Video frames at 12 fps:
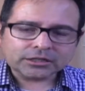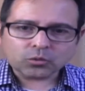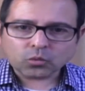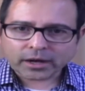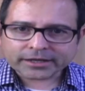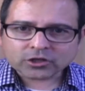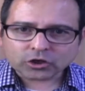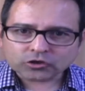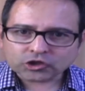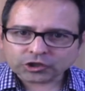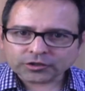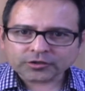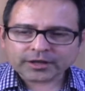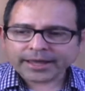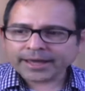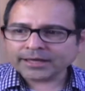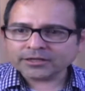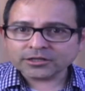wine culture,
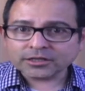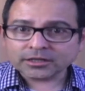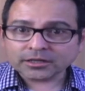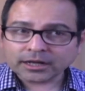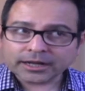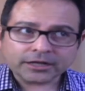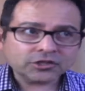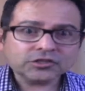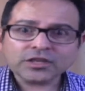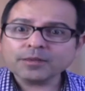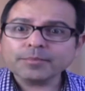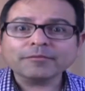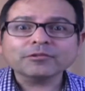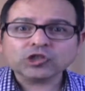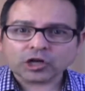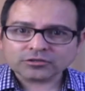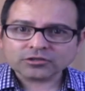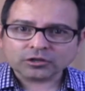and I should say the beverage
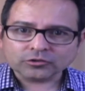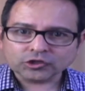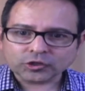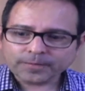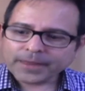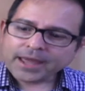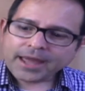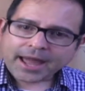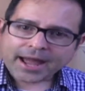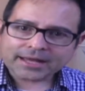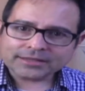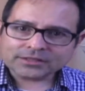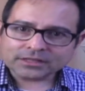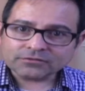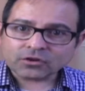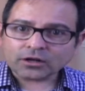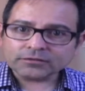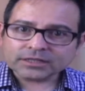arts culture has
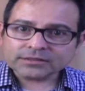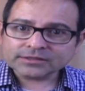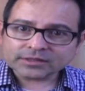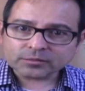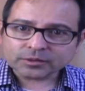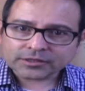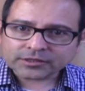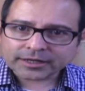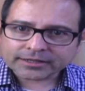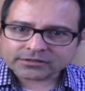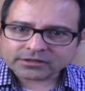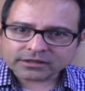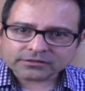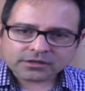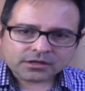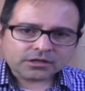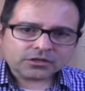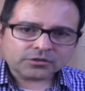evolved considerably in the United States.
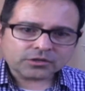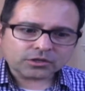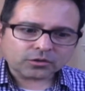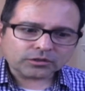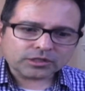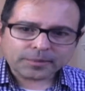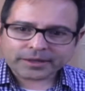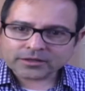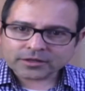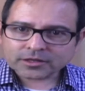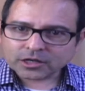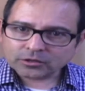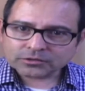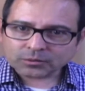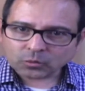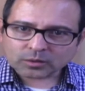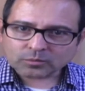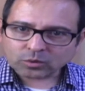You could only depend on the coast at
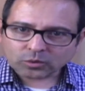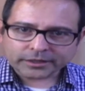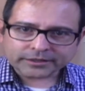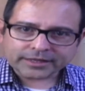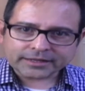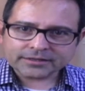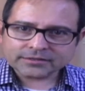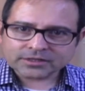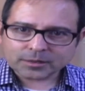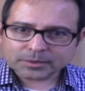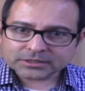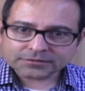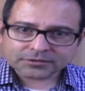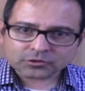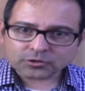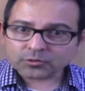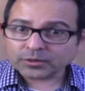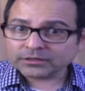one point, that is Pacific
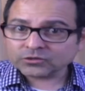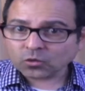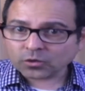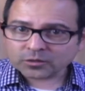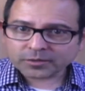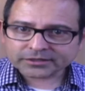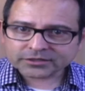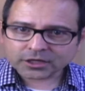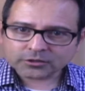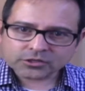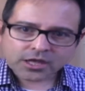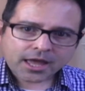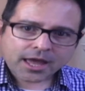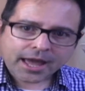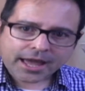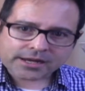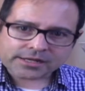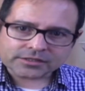Northwest or the West Coast
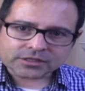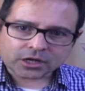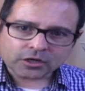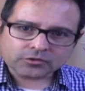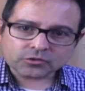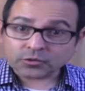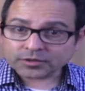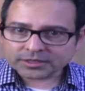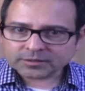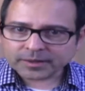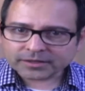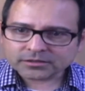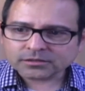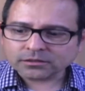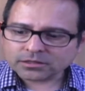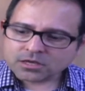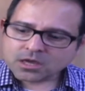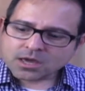and East Coast, Northeast
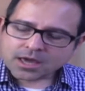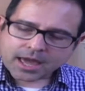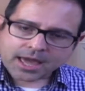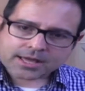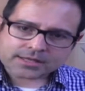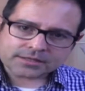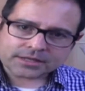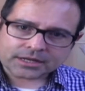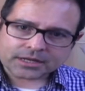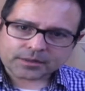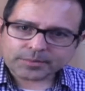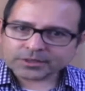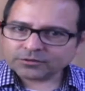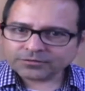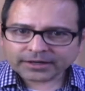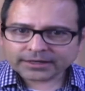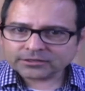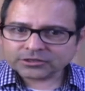basically. And but you
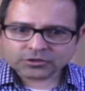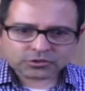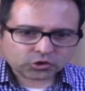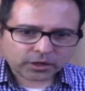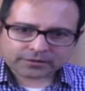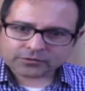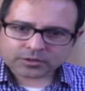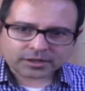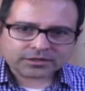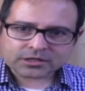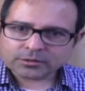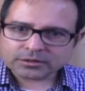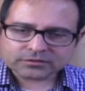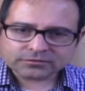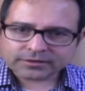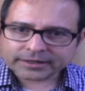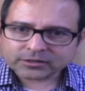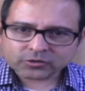find you can travel throughout the U.S. and
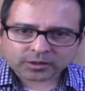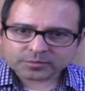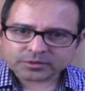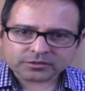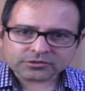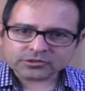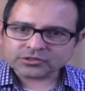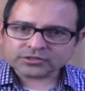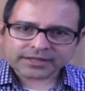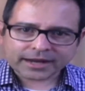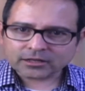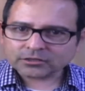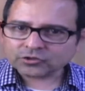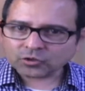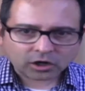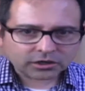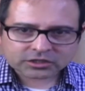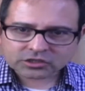find great producers in Dallas or
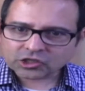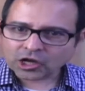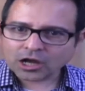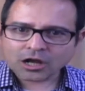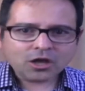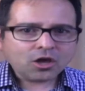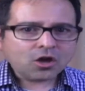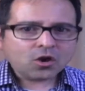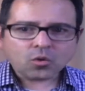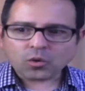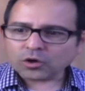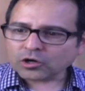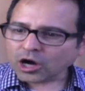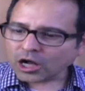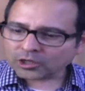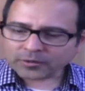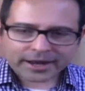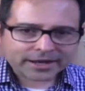Arkansas or
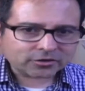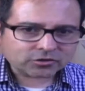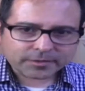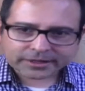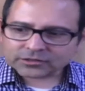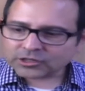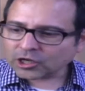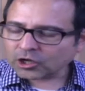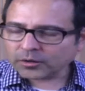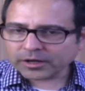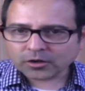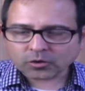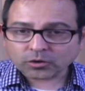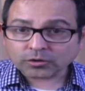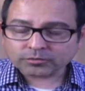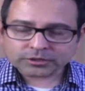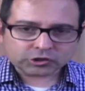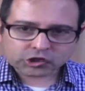Colorado, New Mexico,
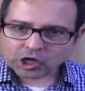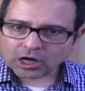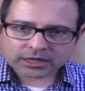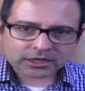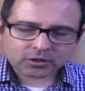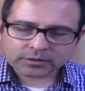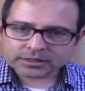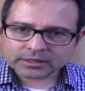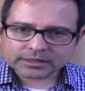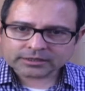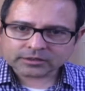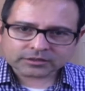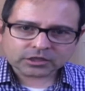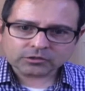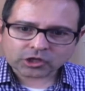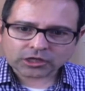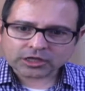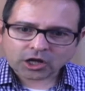or Chicago, and the list
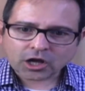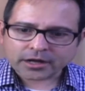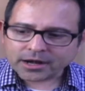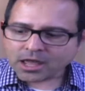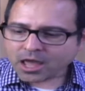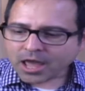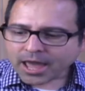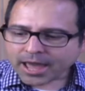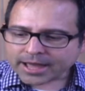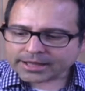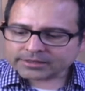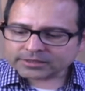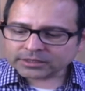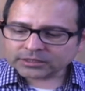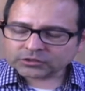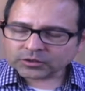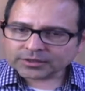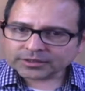goes on. And
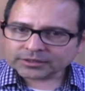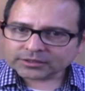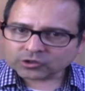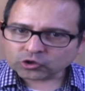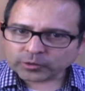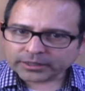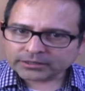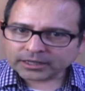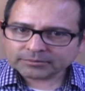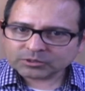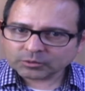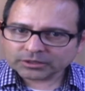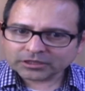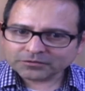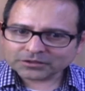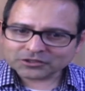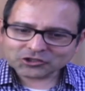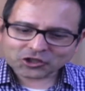so I think these are great times that we live
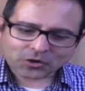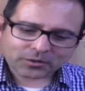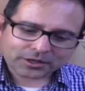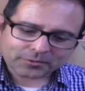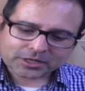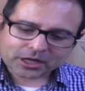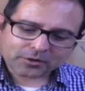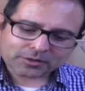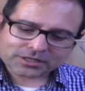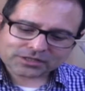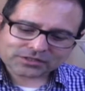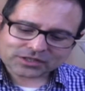in. So here we go with this